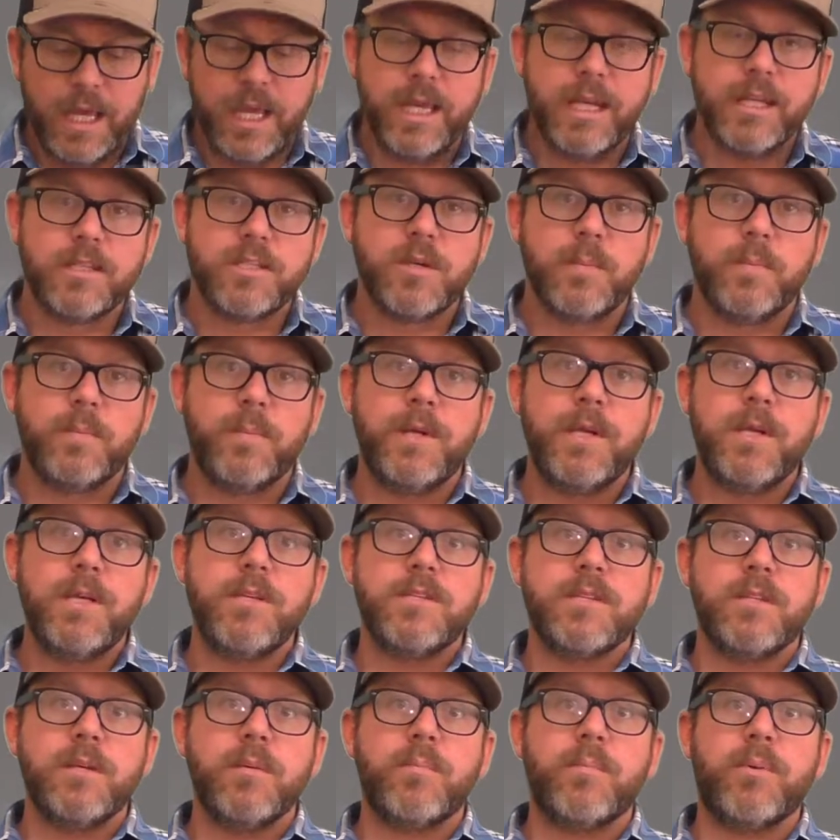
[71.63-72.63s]
It's a
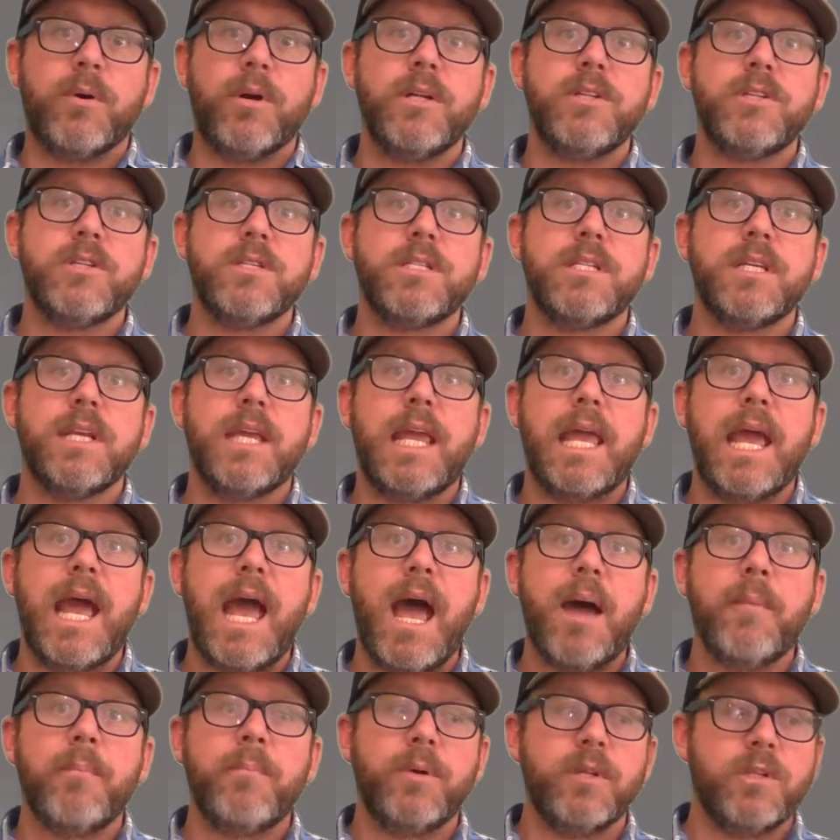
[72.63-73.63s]
piece that bridges the
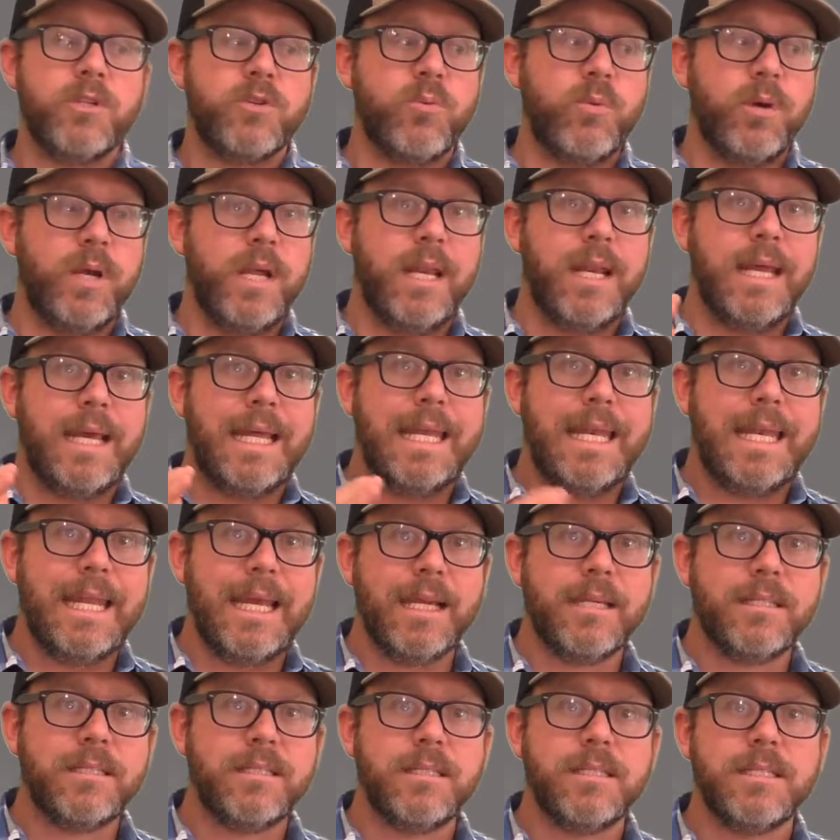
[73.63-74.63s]
gap between a
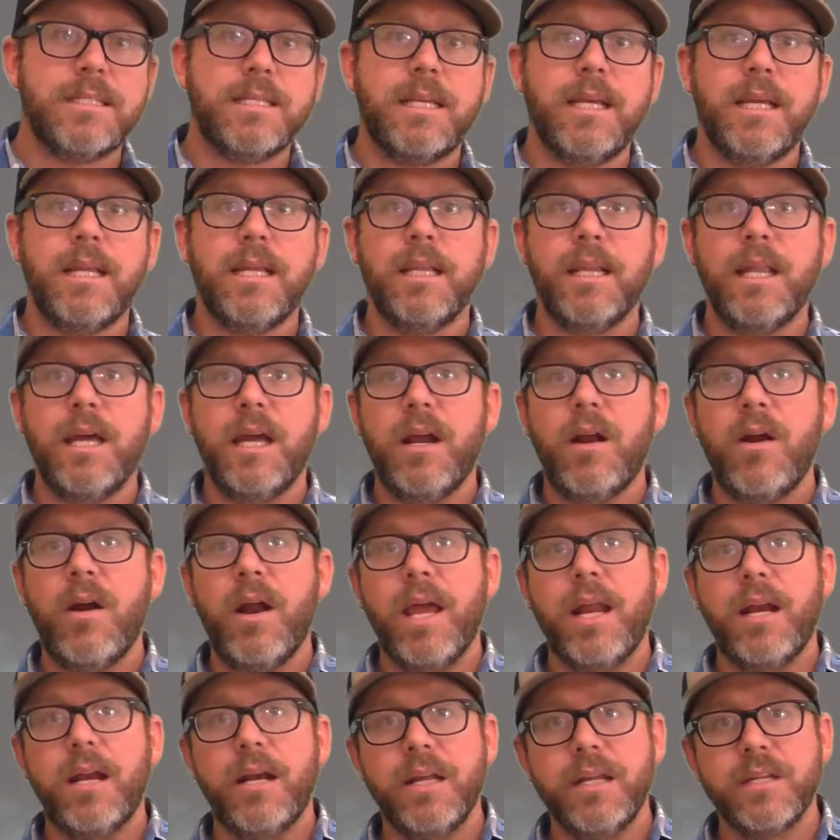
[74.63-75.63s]
next to skin layer
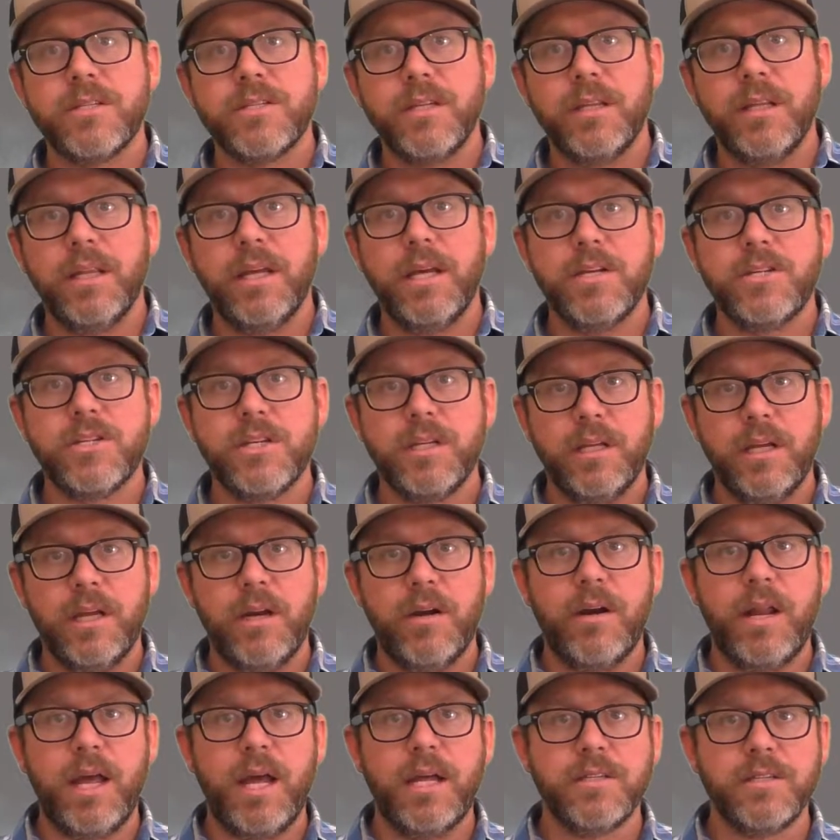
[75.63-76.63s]
and an insulation
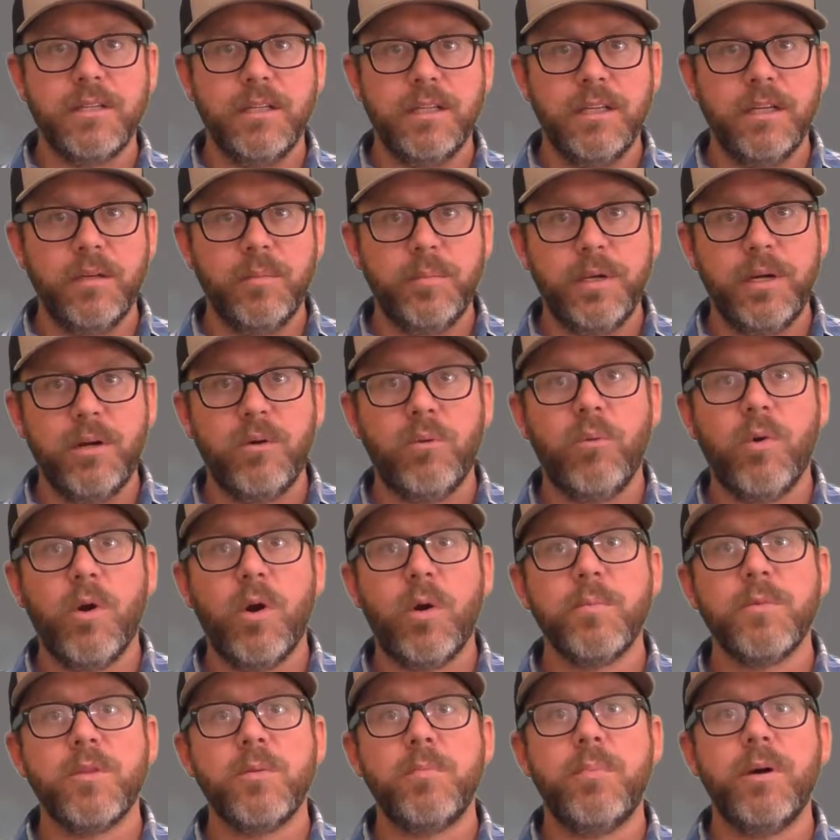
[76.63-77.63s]
layer. It adds a little bit of
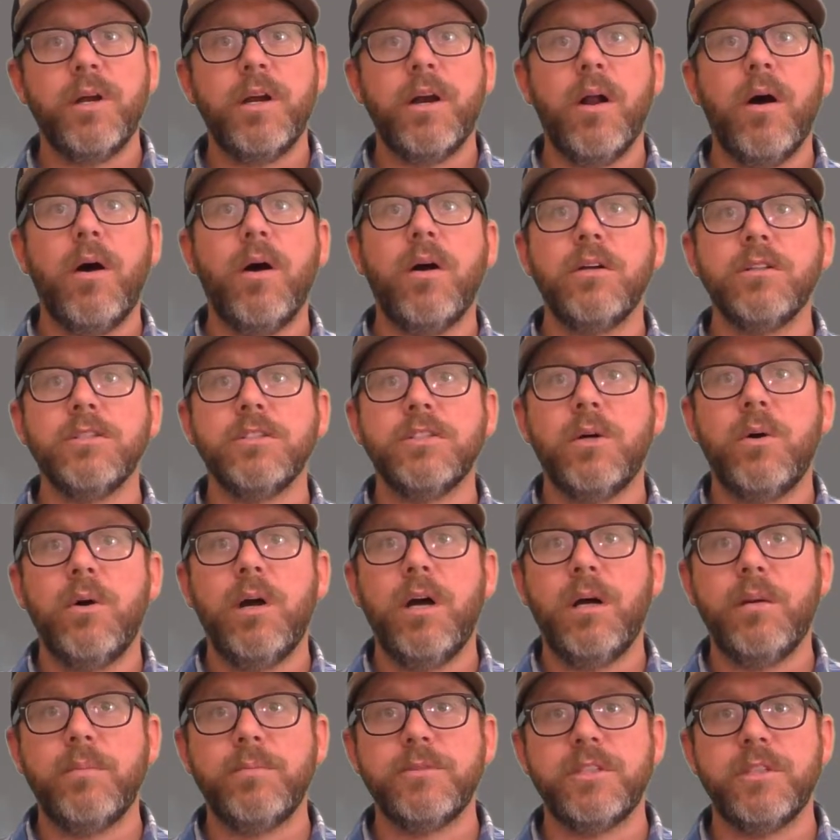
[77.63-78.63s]
warmth, but it also
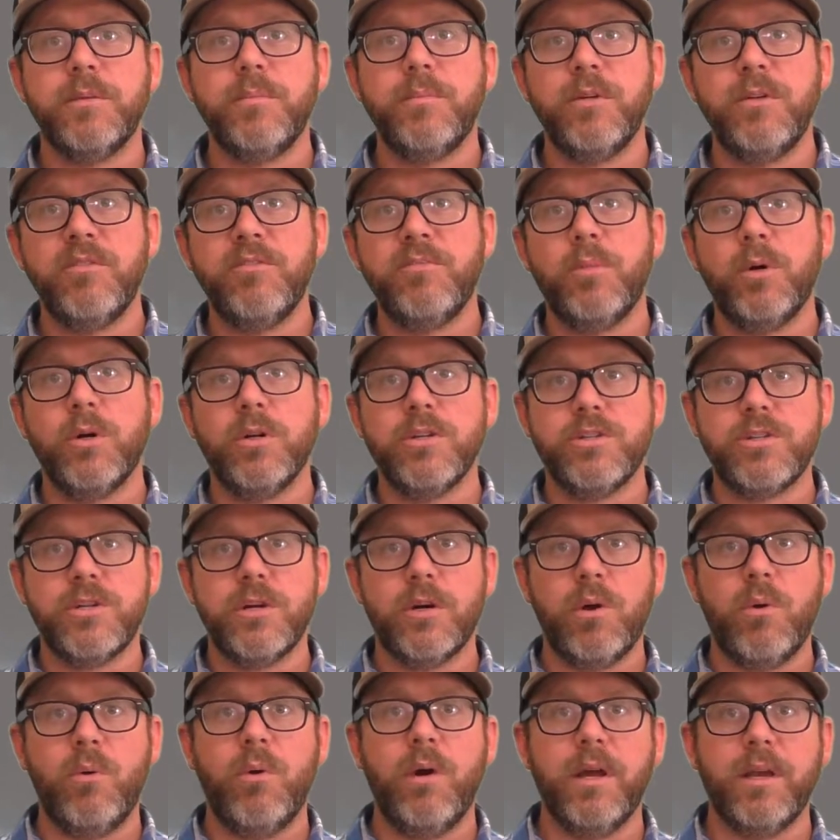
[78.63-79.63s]
helps to move
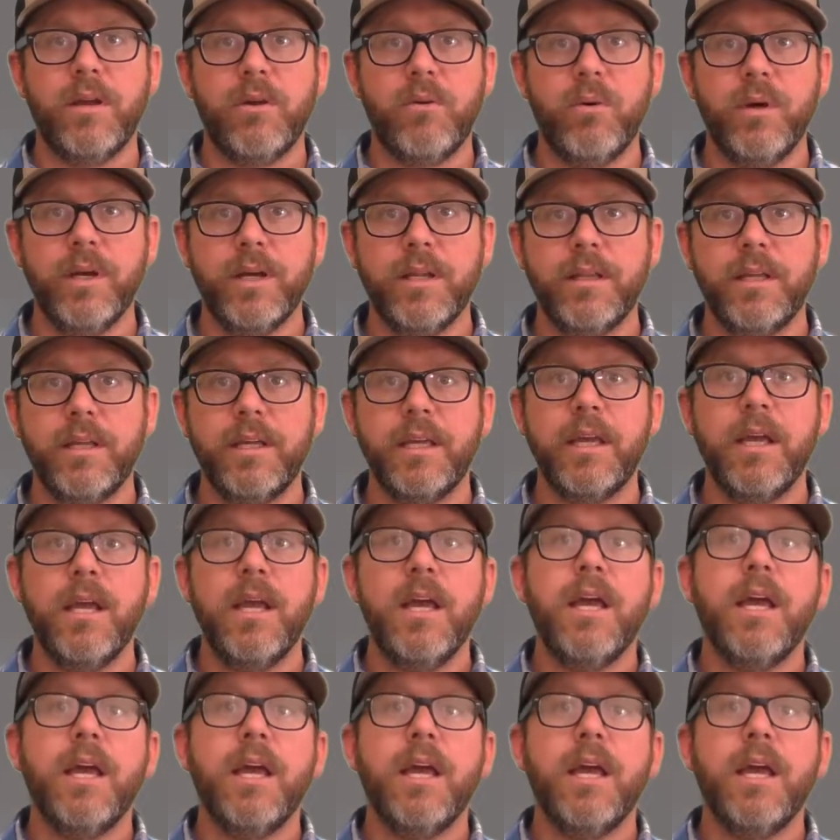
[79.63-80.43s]
moisture quite quickly.